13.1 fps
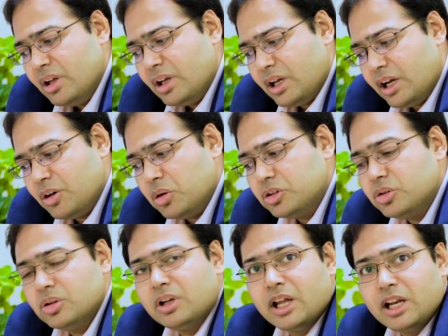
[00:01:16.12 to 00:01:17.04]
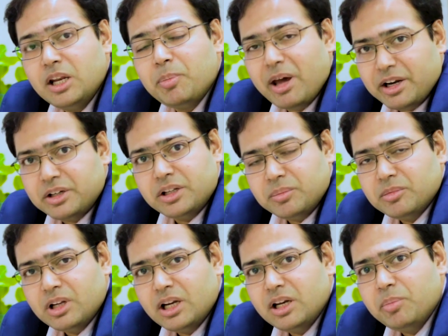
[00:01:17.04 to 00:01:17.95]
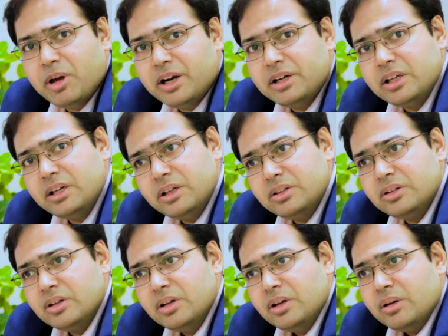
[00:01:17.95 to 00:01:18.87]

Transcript: And also nulliparity. Nulliparity is